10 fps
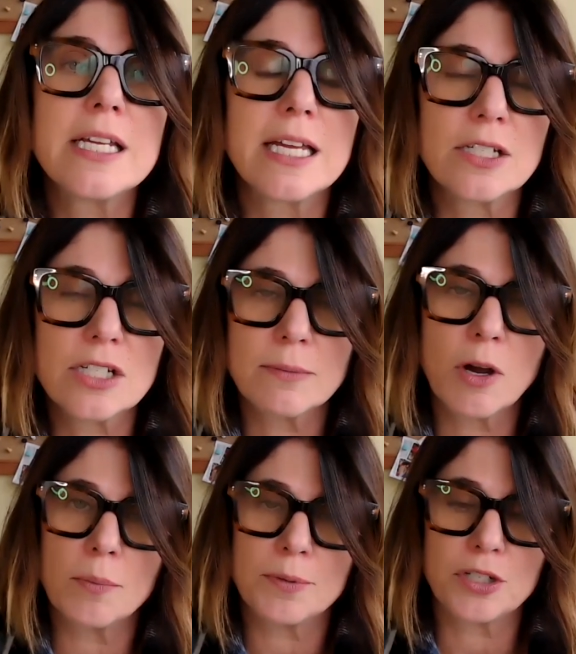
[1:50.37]
and some
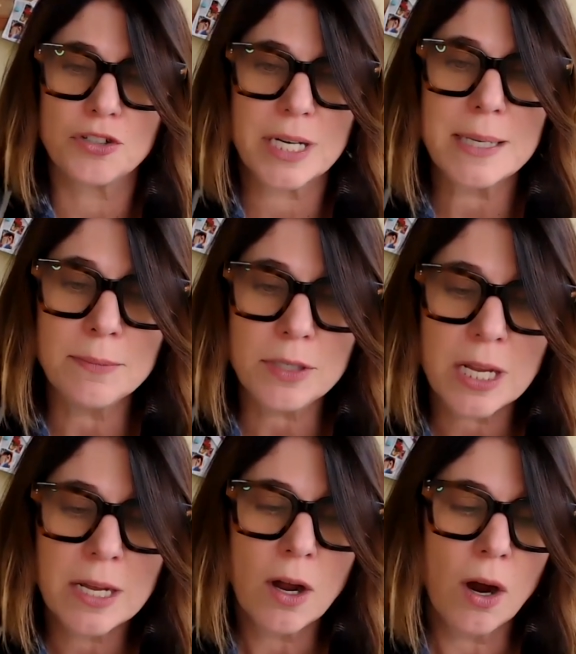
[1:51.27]
hopes and dreams
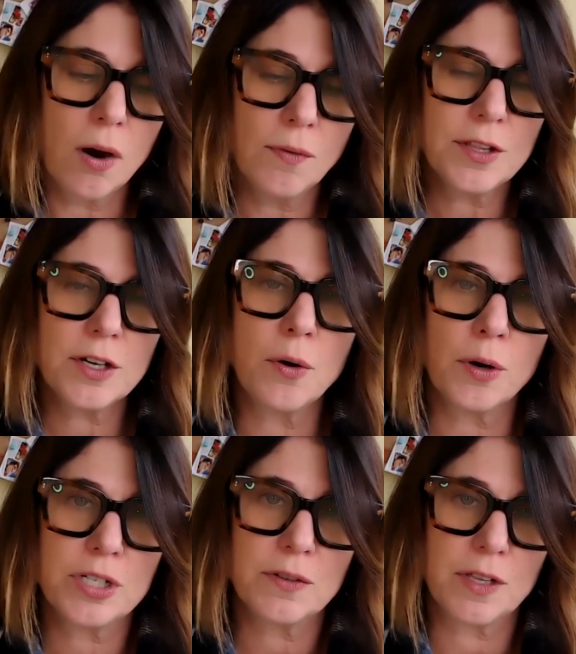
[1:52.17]
over the
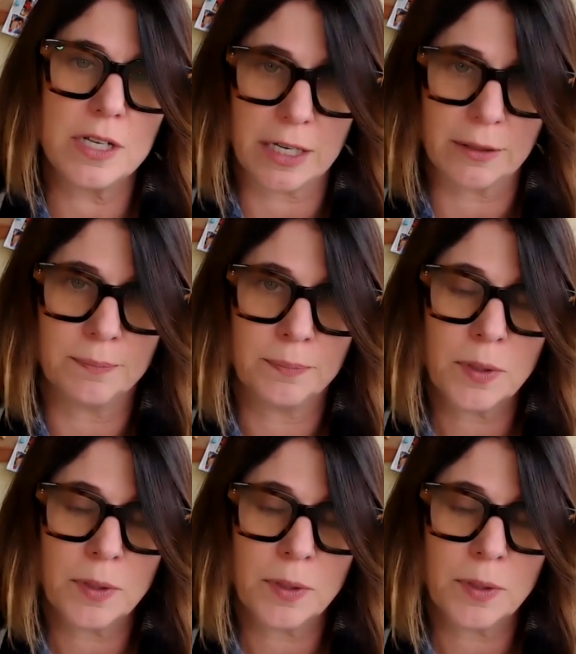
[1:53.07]
course of the year.